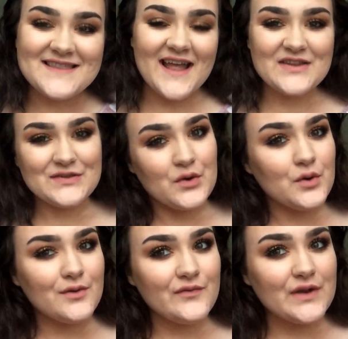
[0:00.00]
That's the
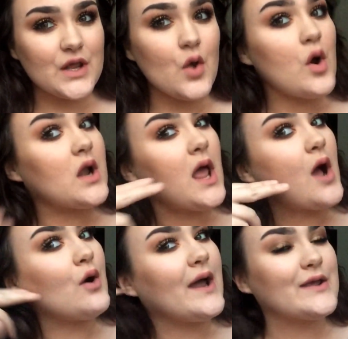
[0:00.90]
whole video on
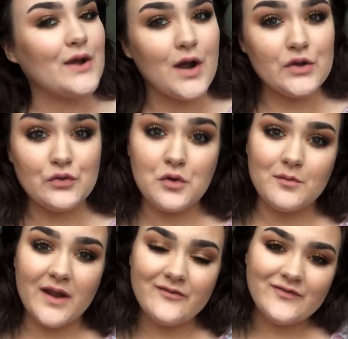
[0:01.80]
how I contour
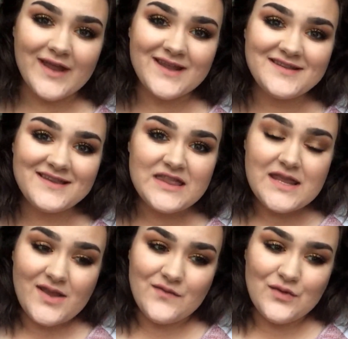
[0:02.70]
my
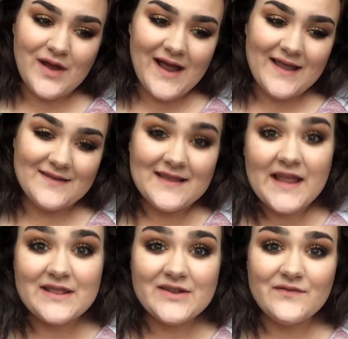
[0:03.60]
face. If you guys
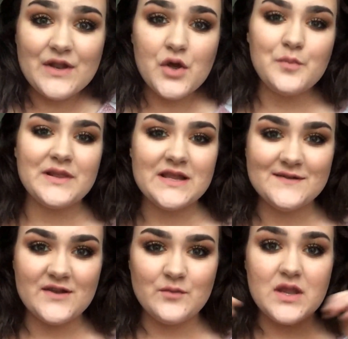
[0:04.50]
like this video,
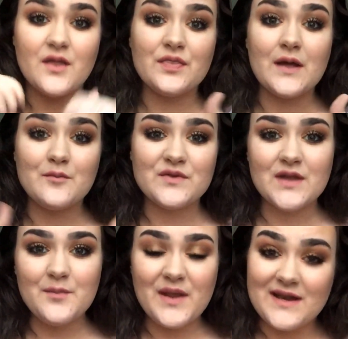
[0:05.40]
please give me a thumbs
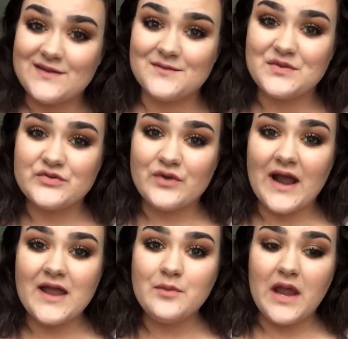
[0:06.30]
up and a
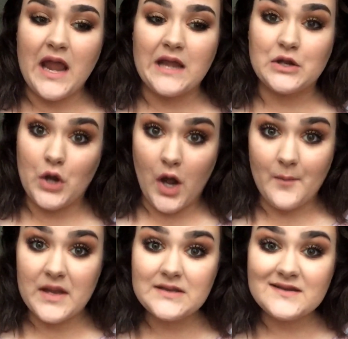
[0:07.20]
subscribe and a
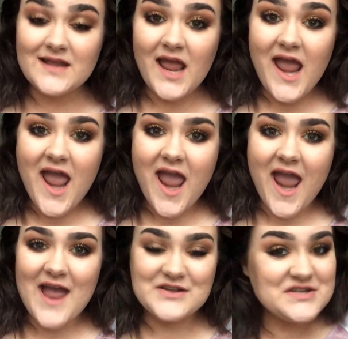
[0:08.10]
comment
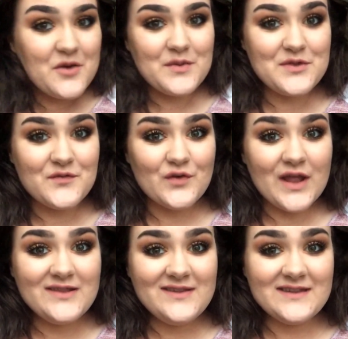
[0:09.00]
and share with your
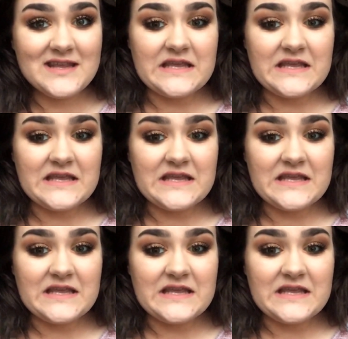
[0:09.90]
friends.